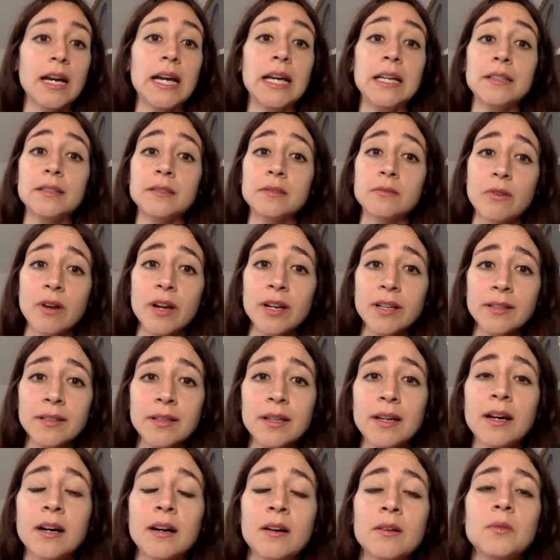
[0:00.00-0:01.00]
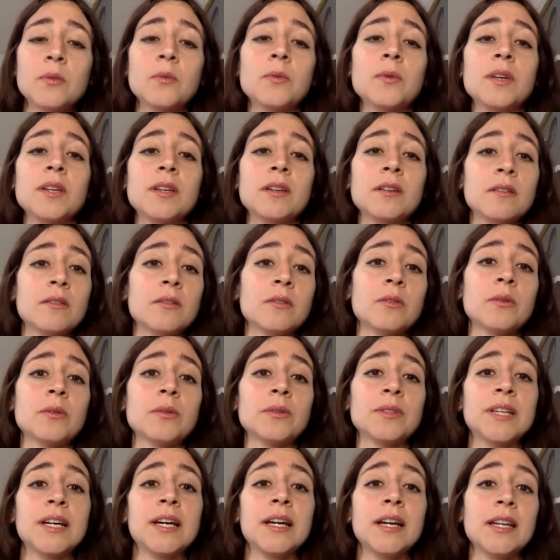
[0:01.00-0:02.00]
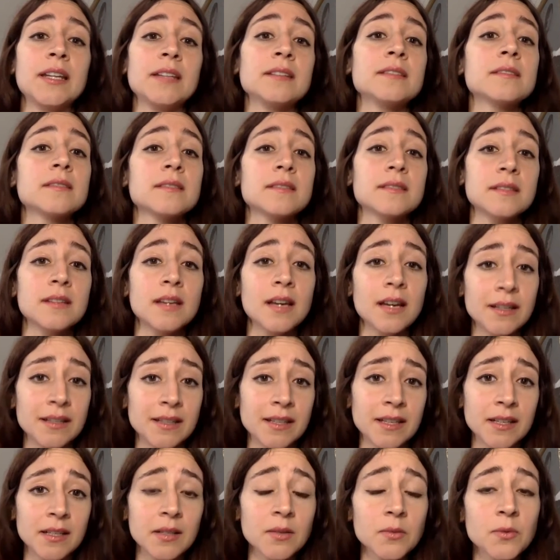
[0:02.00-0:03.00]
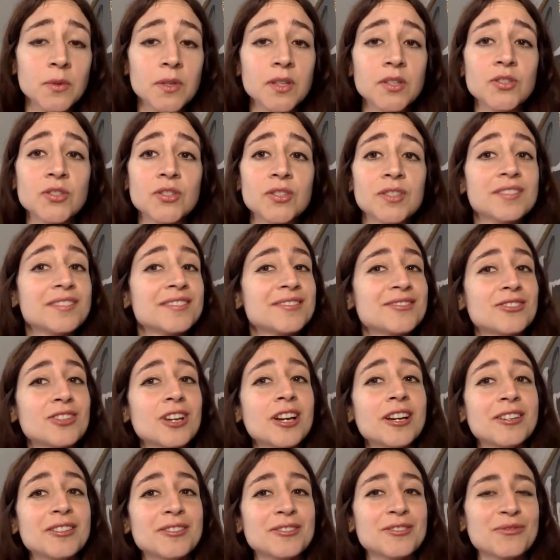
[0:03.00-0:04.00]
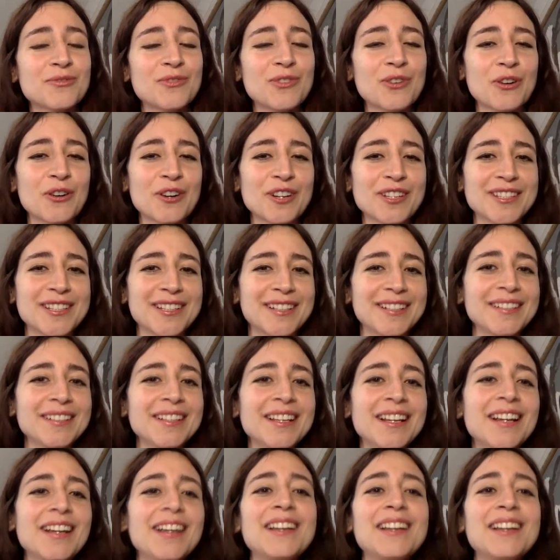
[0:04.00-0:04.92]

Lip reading: And right now we know that in Stania, which is China's Florida,